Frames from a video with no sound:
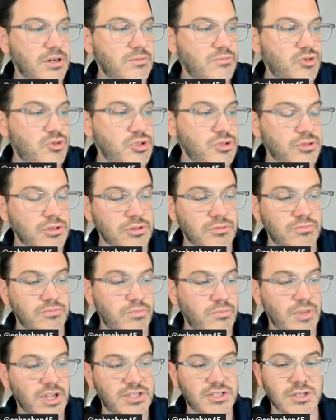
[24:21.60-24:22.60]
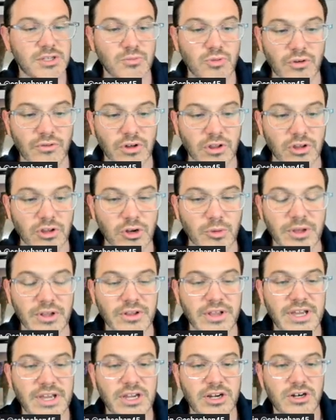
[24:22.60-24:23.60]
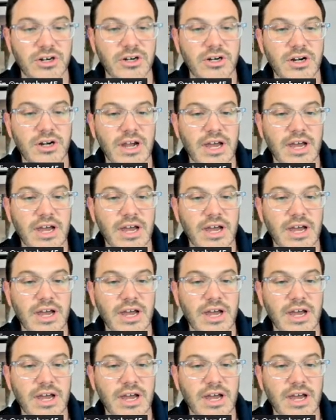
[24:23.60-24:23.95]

Junior makes the move a little bit later,